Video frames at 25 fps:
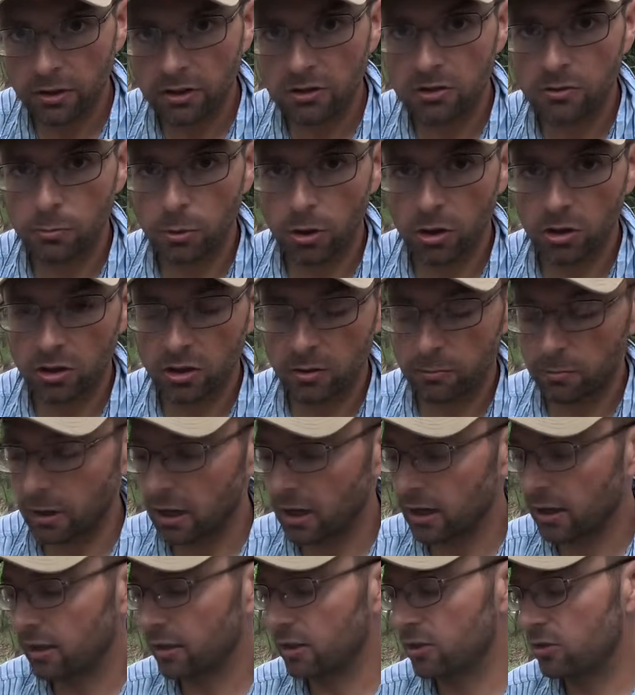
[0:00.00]
it's a bulky
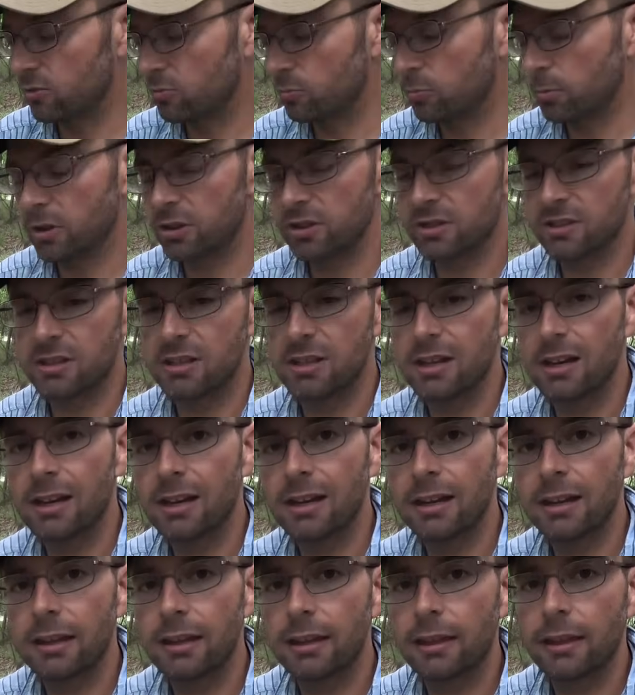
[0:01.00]
package, but it's
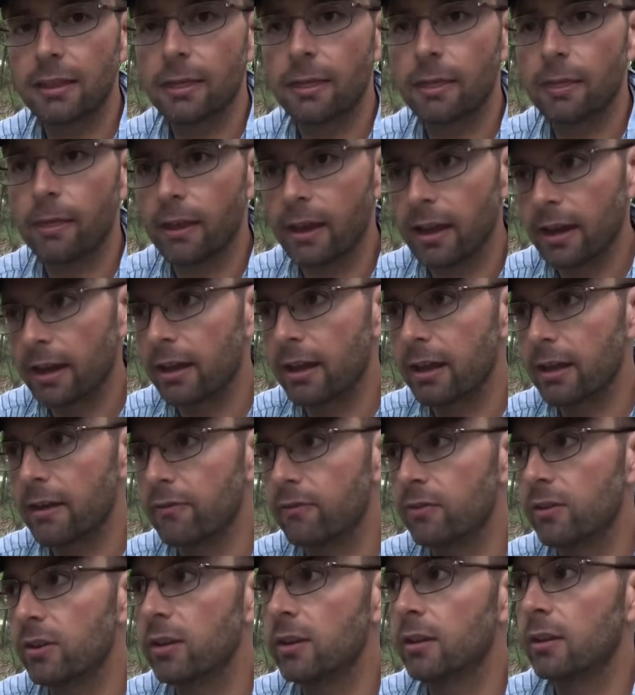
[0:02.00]
not that
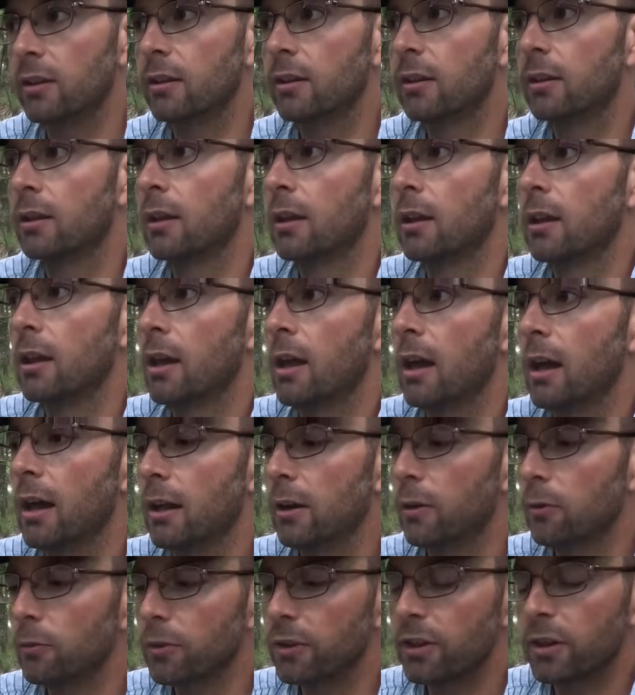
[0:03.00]
heavy. I
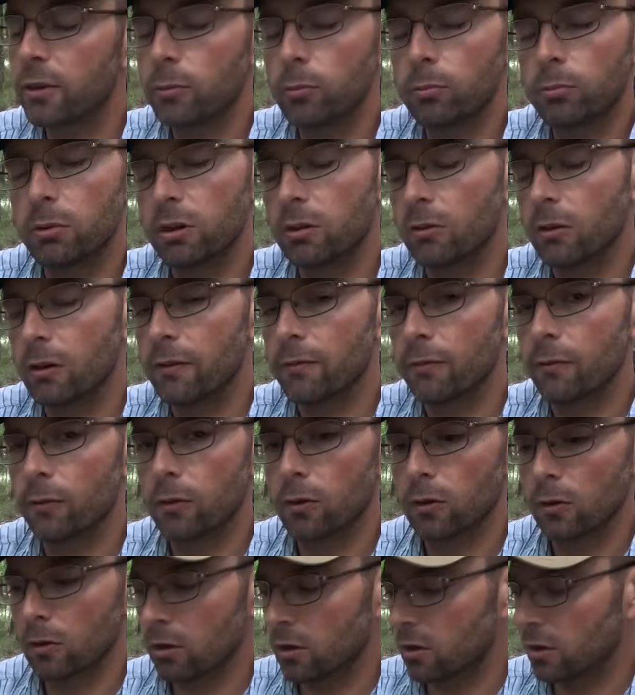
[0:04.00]
don't think it would be great
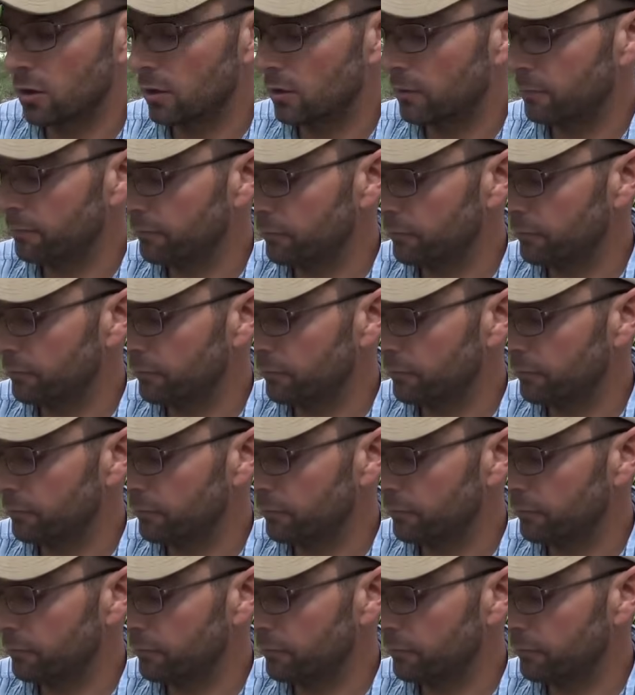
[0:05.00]
for